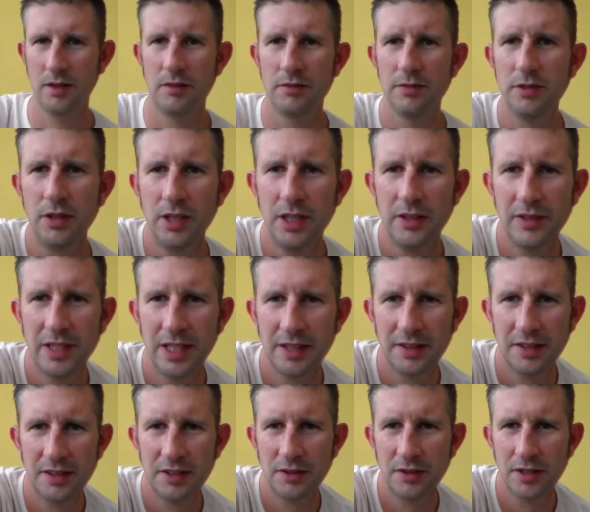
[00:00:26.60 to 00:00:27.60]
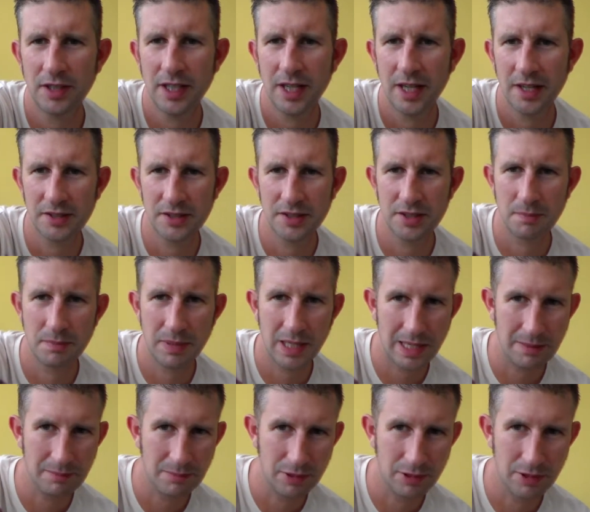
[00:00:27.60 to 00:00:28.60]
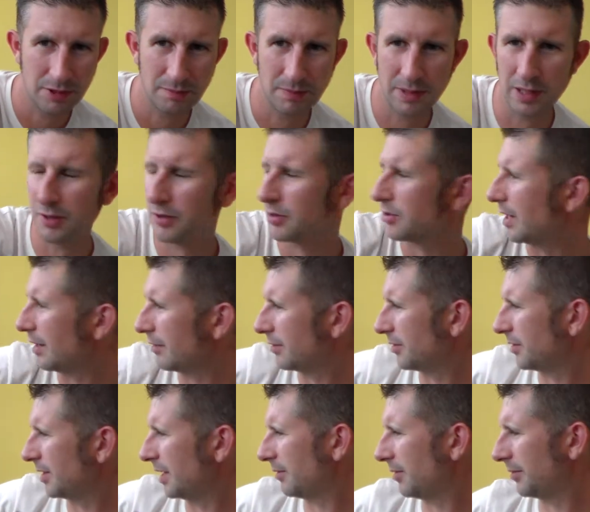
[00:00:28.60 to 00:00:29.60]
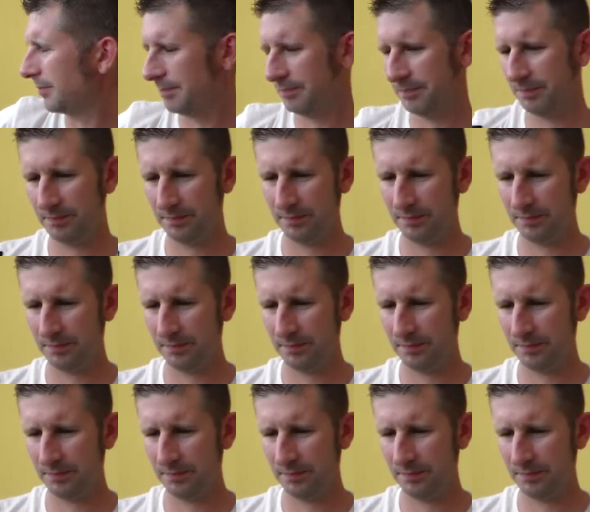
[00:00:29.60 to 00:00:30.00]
I've not even had this on cask, just a plain blue crown on that one.